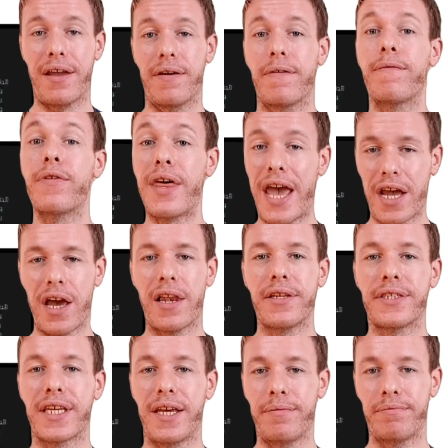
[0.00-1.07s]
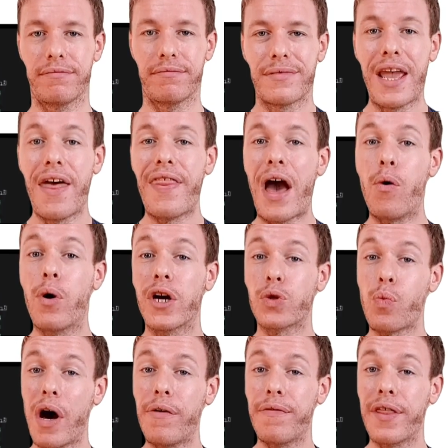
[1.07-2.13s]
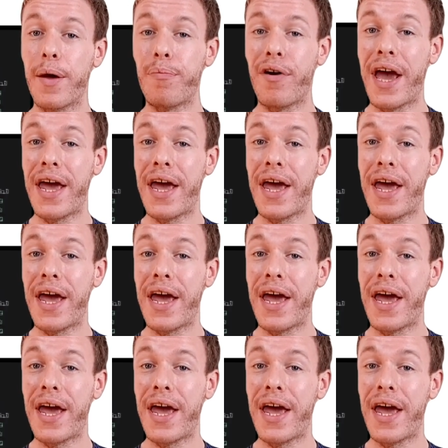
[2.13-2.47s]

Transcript: for their color scheme. That works well for their brand